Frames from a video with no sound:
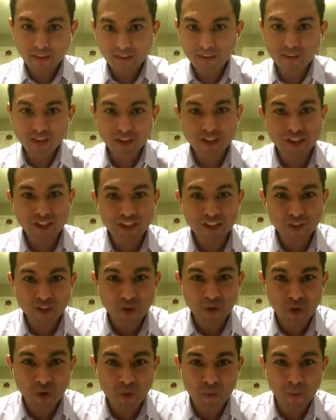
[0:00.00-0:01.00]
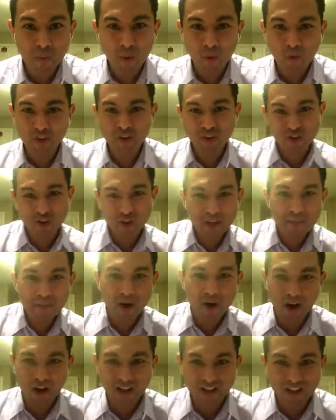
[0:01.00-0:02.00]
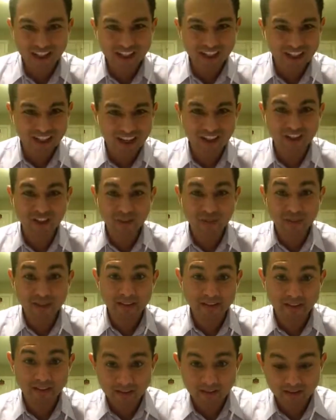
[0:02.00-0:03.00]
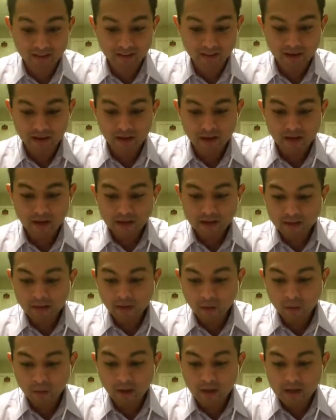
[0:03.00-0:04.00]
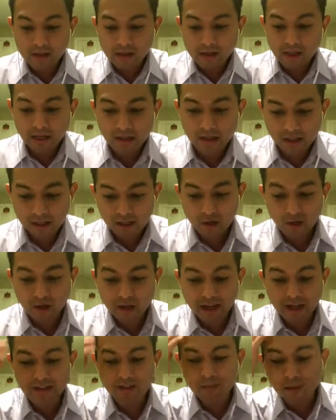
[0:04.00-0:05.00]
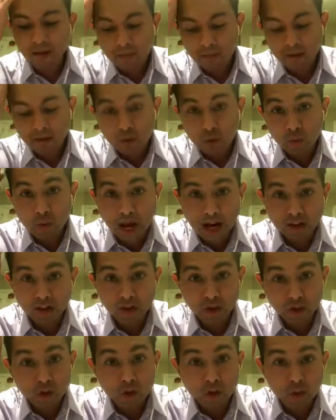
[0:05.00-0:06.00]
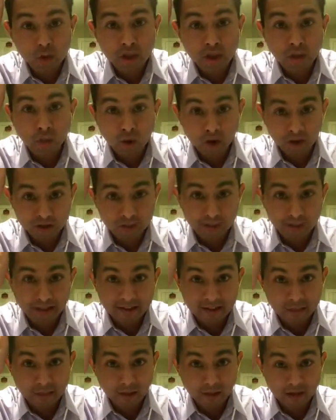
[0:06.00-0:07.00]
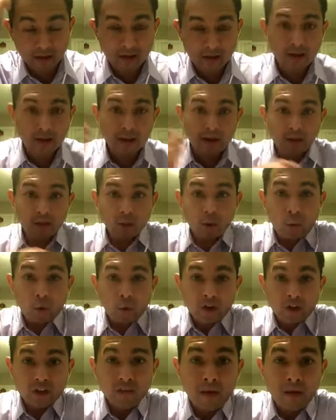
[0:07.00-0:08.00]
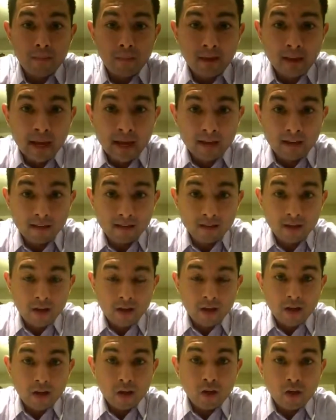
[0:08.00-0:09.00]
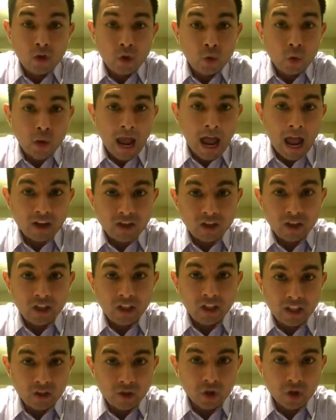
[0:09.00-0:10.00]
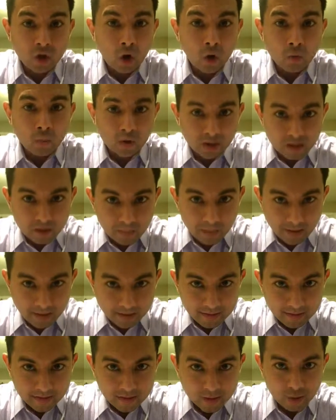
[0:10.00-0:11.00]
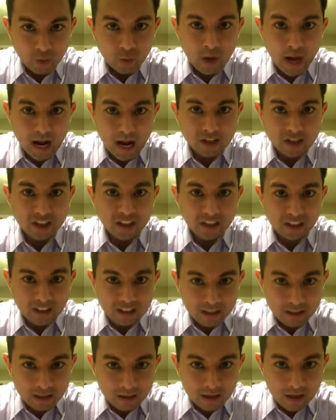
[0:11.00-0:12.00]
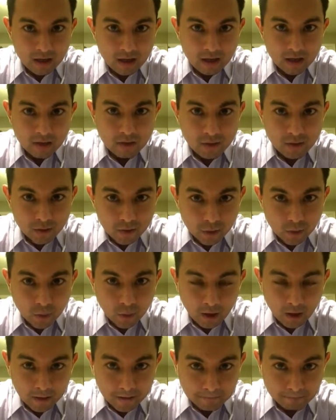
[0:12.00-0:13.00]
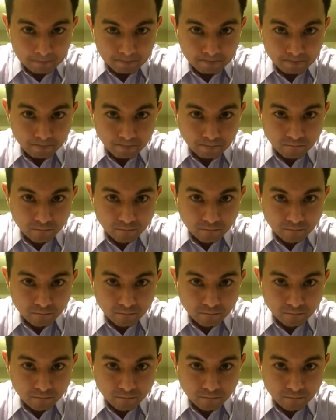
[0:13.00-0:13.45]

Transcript: such as Zoom or StreamYard to conduct their business. So in your case, maybe you actually do need workspace, but the question might be is, do you actually need your own workspace? Do you actually need to